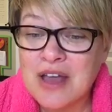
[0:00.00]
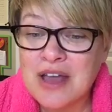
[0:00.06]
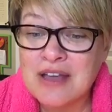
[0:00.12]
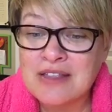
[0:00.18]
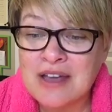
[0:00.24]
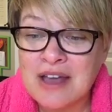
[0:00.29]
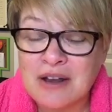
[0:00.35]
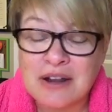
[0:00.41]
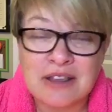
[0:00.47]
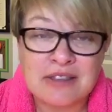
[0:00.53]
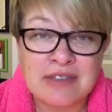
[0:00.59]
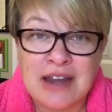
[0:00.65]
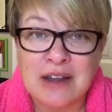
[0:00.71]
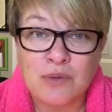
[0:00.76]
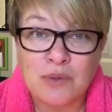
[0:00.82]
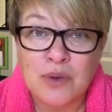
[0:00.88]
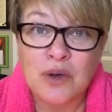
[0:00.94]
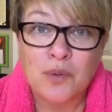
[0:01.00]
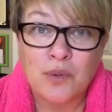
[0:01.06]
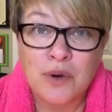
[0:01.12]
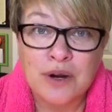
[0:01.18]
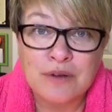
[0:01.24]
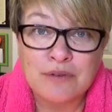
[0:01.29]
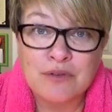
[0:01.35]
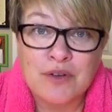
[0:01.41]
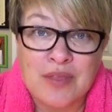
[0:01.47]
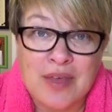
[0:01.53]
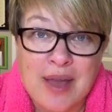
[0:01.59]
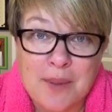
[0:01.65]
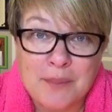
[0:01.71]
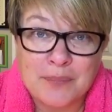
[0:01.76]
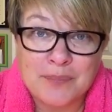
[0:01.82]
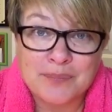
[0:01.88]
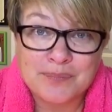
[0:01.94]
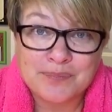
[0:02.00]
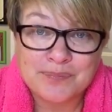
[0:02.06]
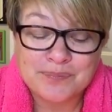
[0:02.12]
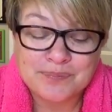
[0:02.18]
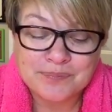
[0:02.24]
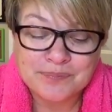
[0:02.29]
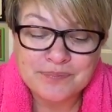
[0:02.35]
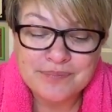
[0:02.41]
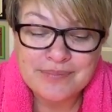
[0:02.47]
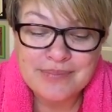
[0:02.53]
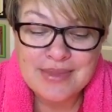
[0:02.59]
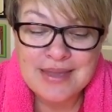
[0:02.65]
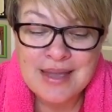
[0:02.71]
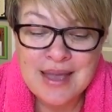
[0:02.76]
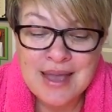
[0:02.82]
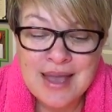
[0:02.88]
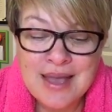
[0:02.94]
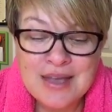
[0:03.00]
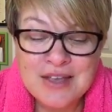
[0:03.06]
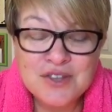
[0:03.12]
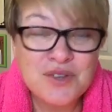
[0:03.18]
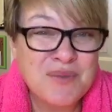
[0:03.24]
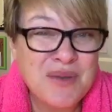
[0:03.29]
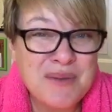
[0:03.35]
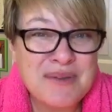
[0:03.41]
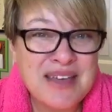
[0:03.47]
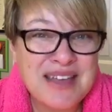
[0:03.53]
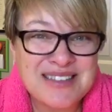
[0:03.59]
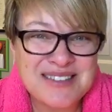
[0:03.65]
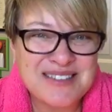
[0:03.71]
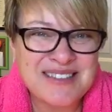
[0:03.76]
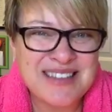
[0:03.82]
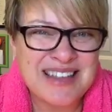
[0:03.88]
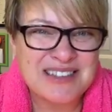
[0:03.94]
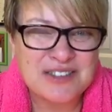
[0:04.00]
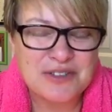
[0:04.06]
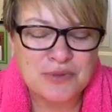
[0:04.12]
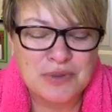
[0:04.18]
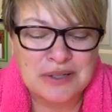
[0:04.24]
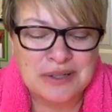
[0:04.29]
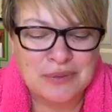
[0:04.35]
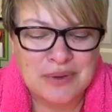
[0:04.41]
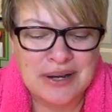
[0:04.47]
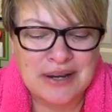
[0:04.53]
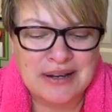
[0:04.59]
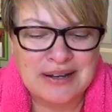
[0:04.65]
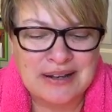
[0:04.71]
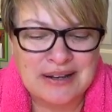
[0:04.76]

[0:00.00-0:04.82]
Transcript: that that it will work for them so maybe that's that's really what